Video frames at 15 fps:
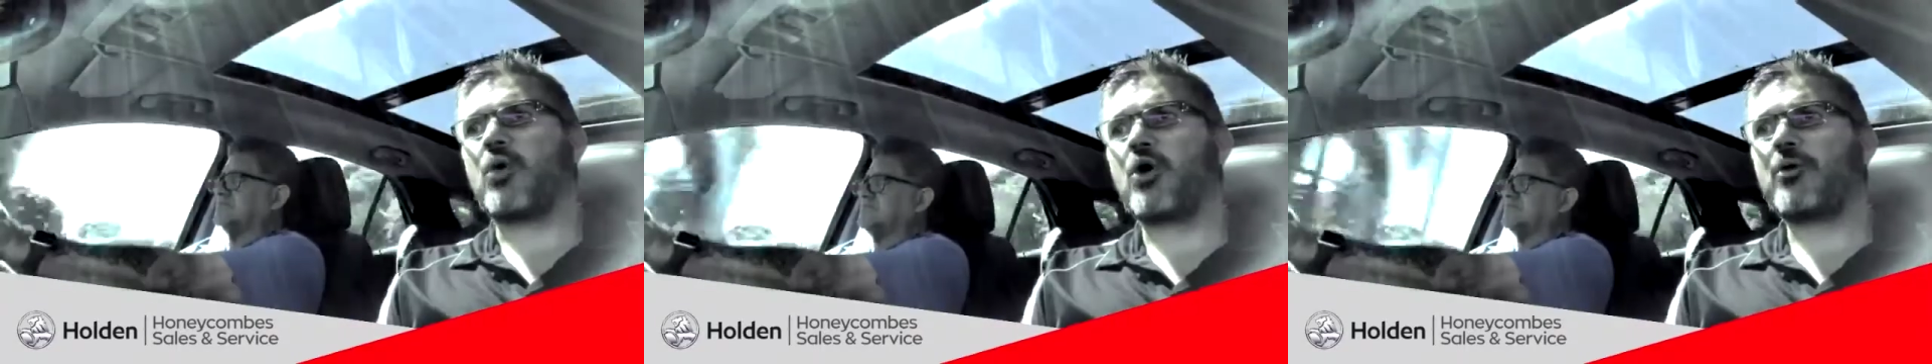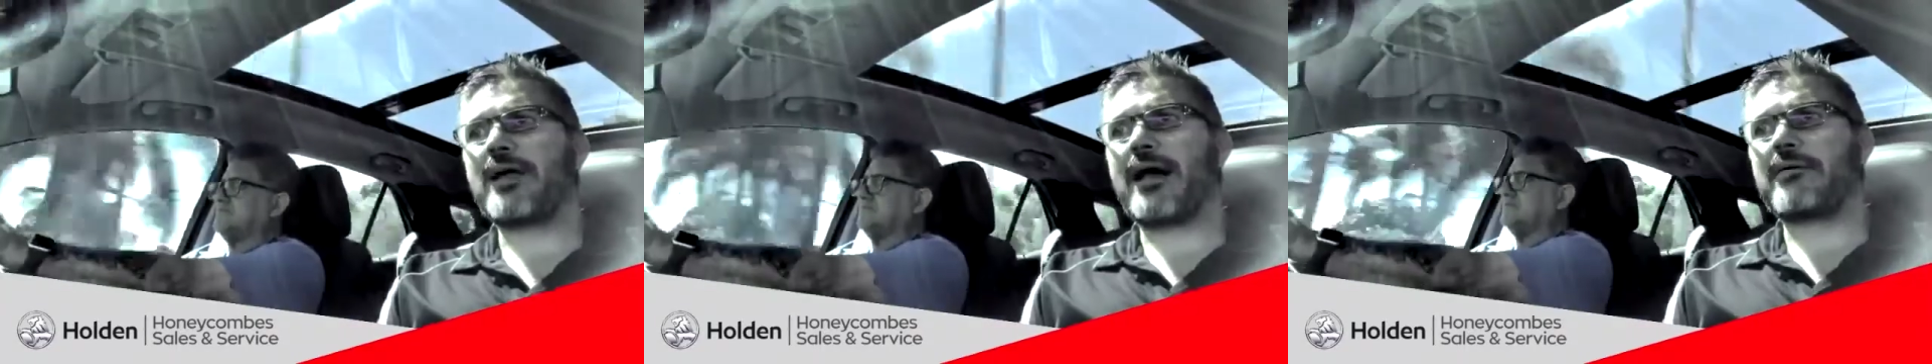
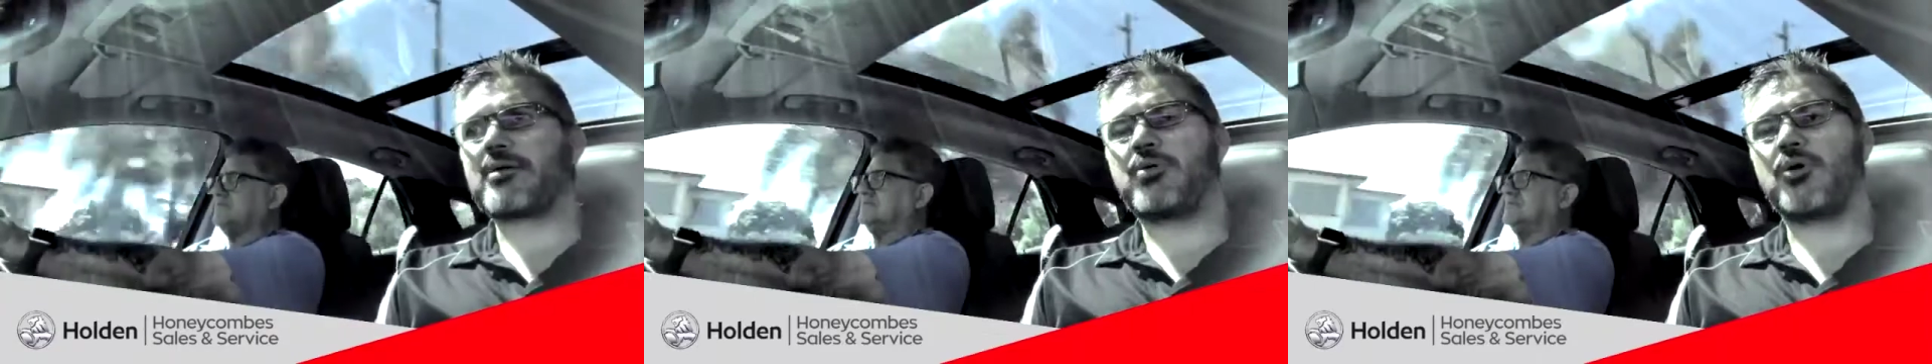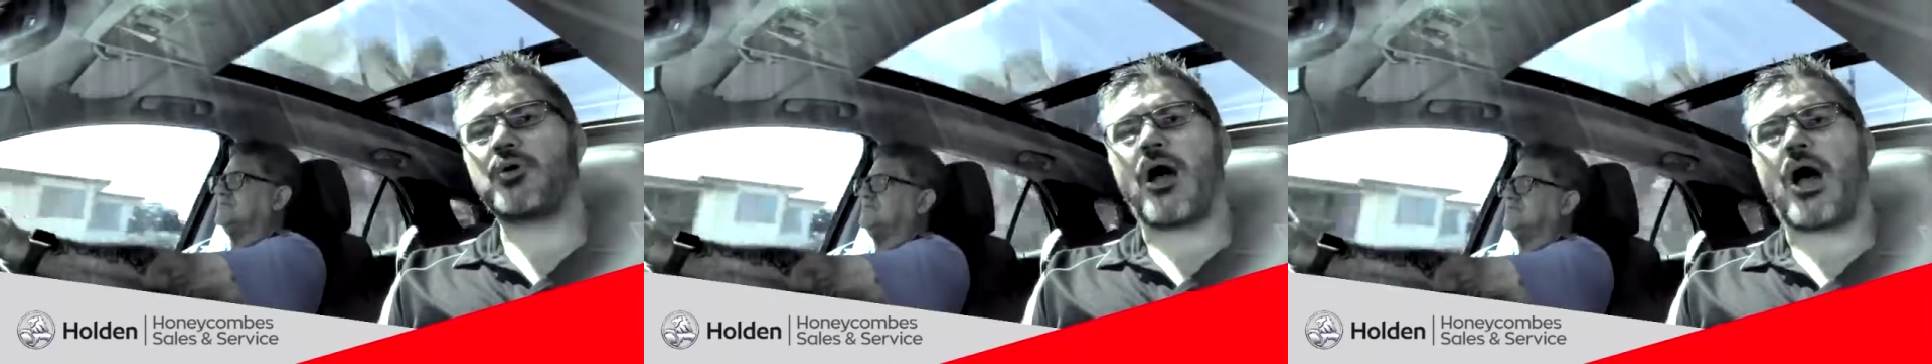we'll be able to
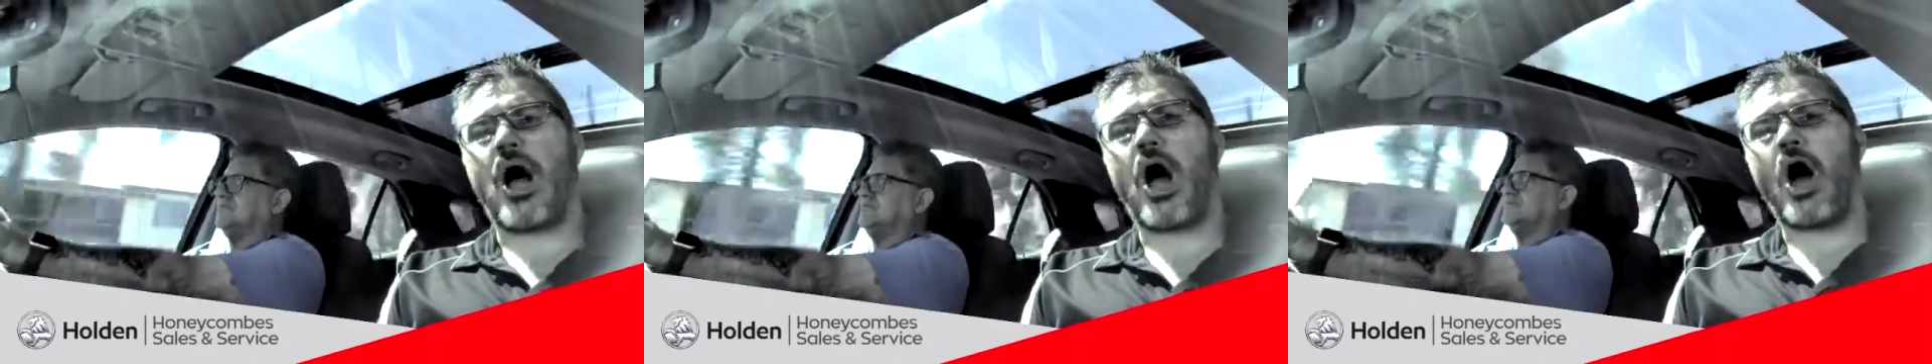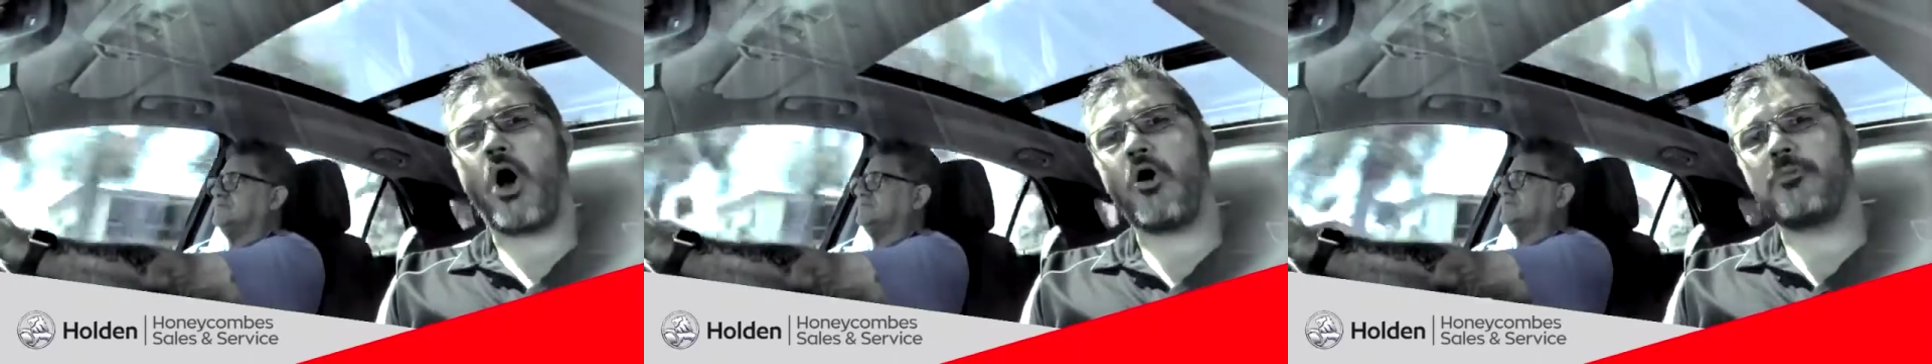put a
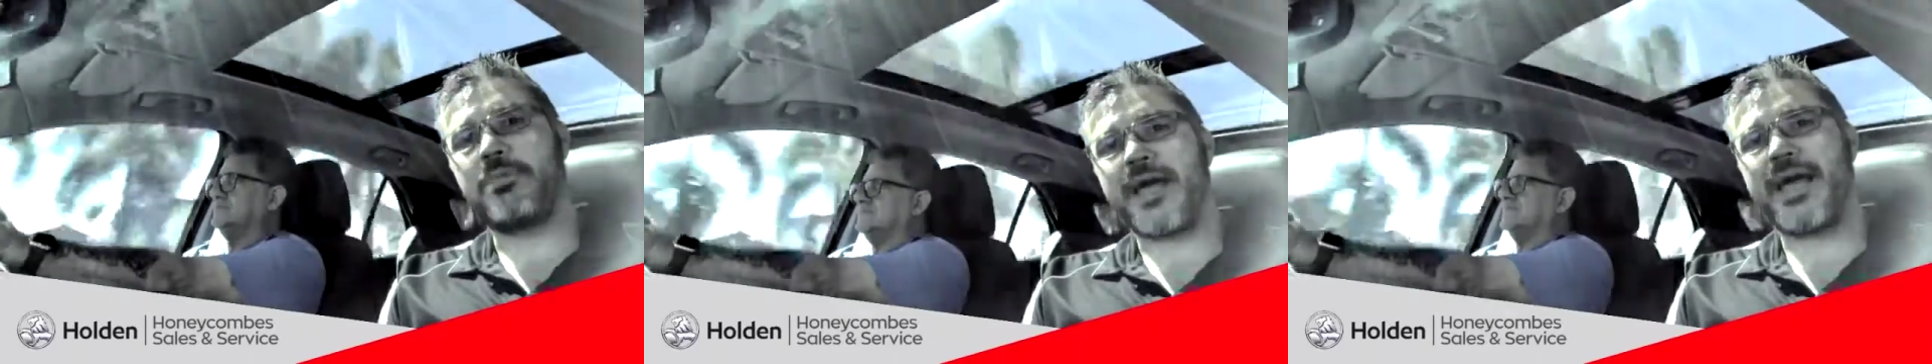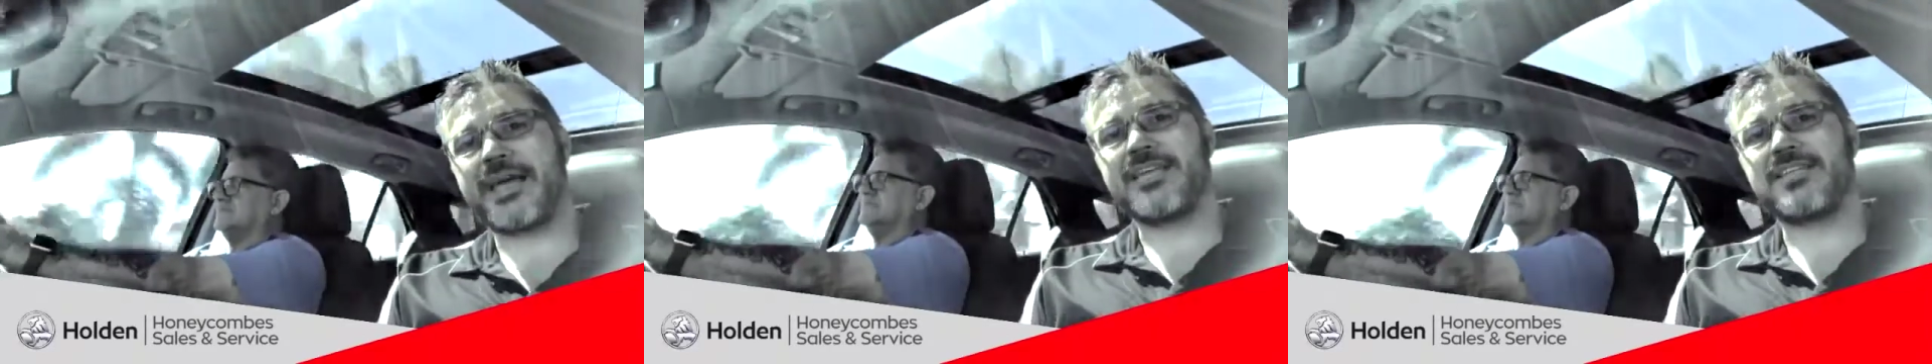whole
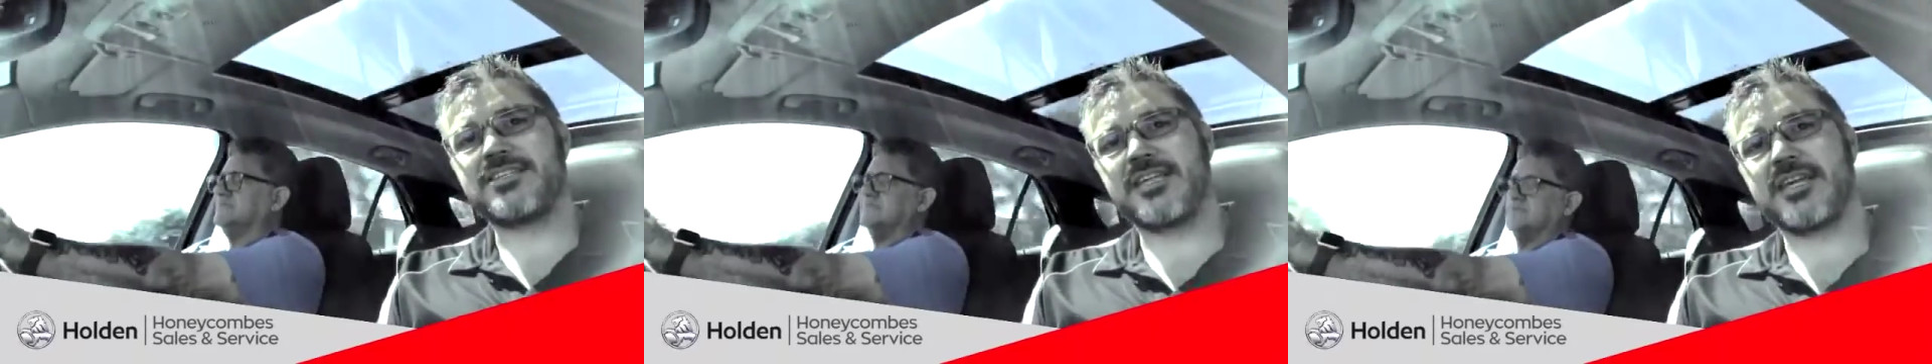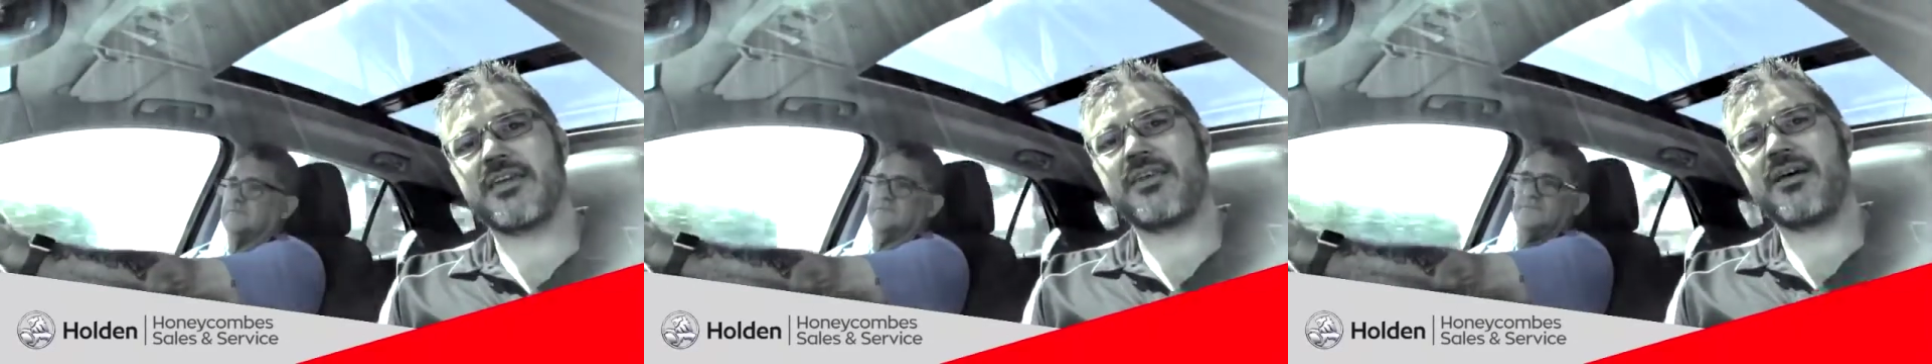package
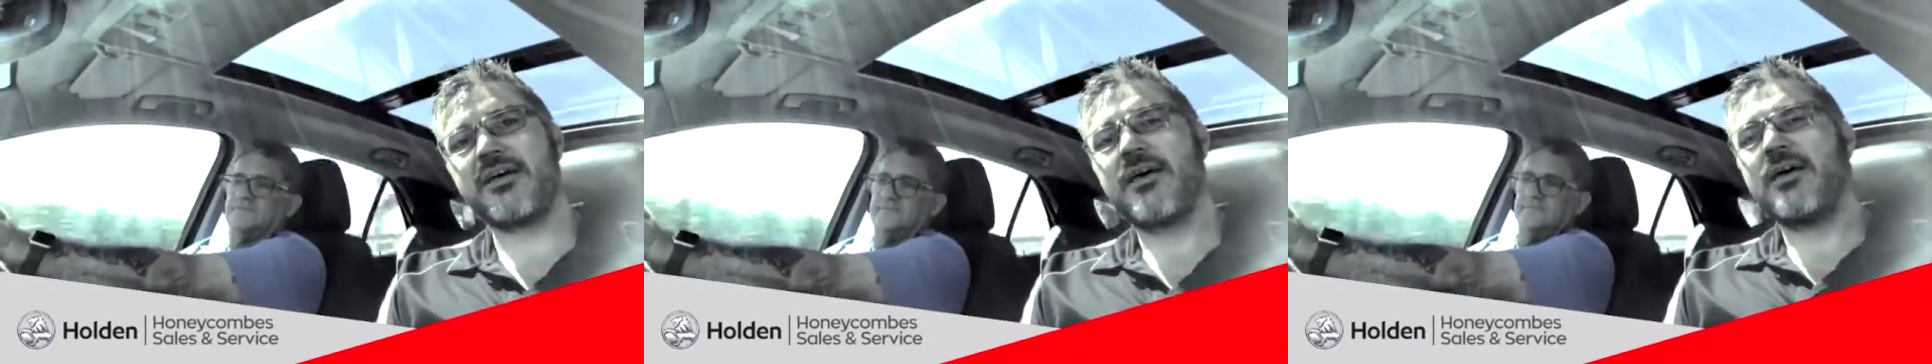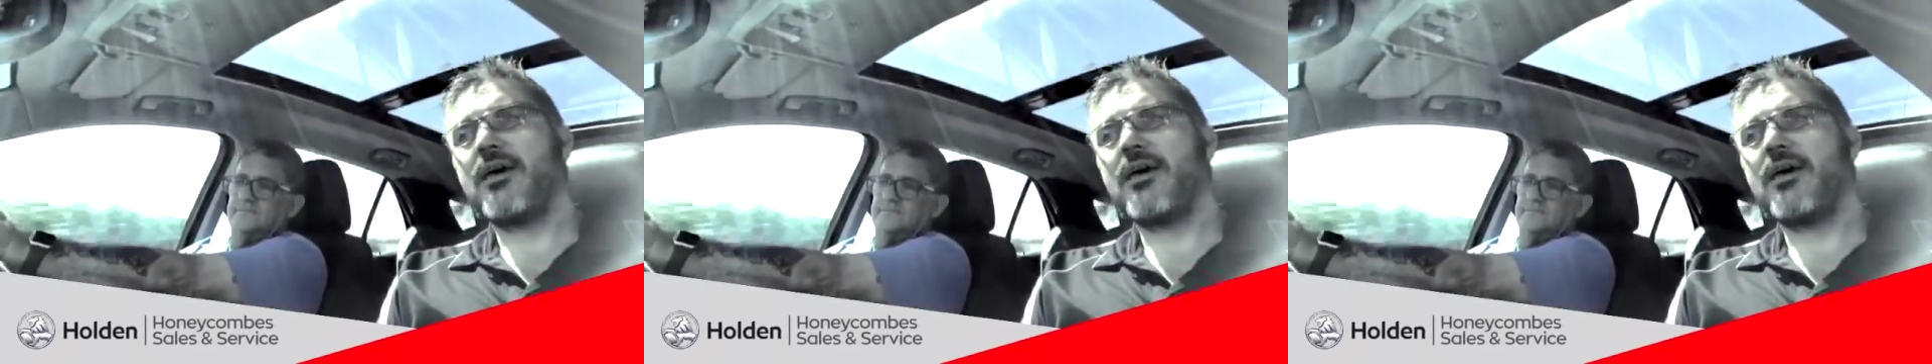together